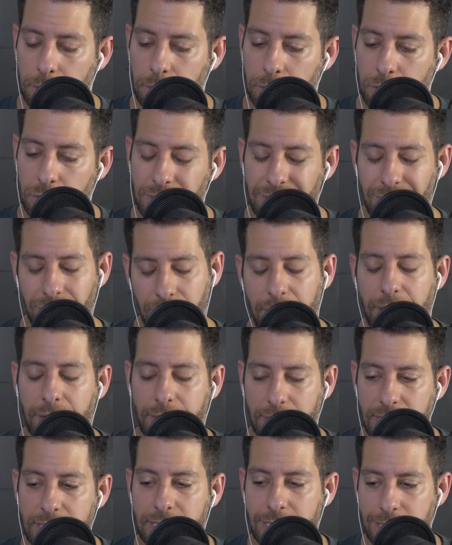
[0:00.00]
You still got to
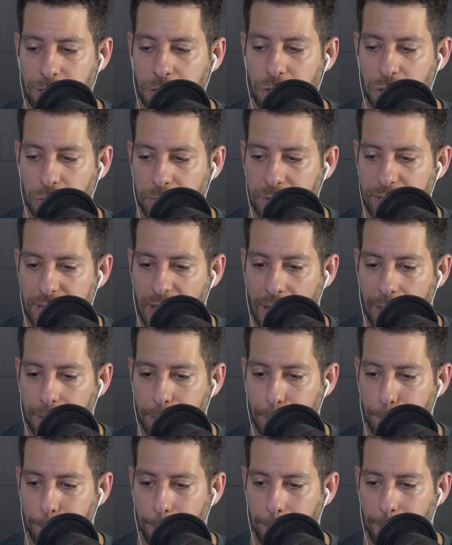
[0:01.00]
continue doing
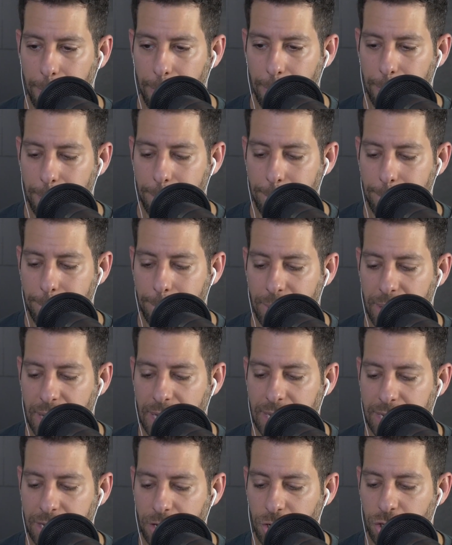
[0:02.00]
that, but I
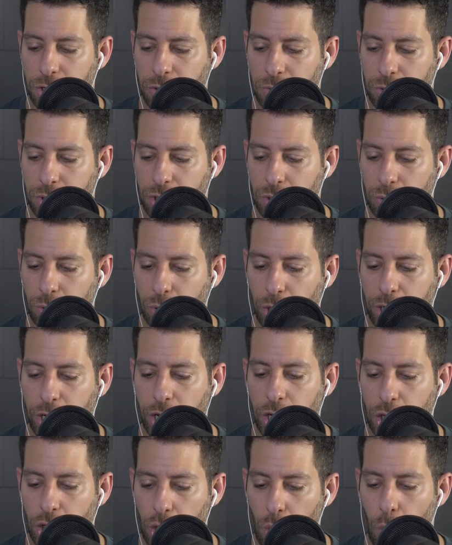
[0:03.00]
need you to look
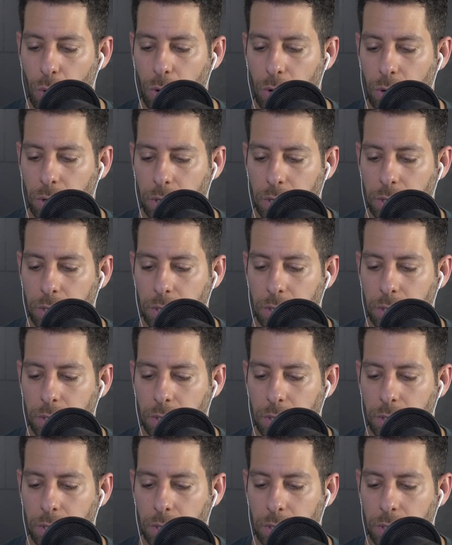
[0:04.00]
at your